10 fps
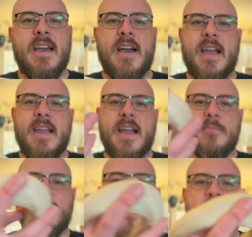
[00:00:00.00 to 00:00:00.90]
I
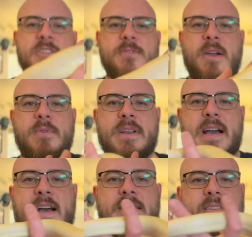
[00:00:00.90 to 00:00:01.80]
promise you I would
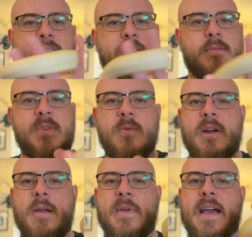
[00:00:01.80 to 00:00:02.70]
not be
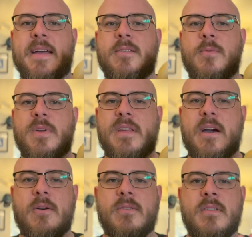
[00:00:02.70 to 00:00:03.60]
where I'm at
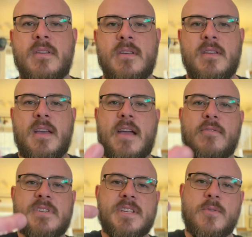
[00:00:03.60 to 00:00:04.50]
without
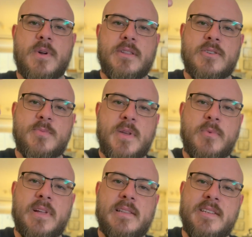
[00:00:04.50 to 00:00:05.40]
every single one of those
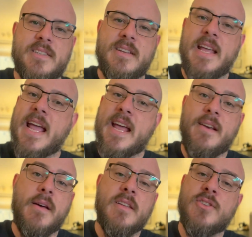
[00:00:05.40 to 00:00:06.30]
people I listed
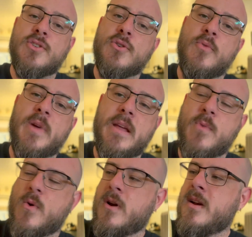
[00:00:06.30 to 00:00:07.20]
and so many
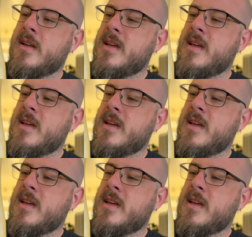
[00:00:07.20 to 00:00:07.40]
more.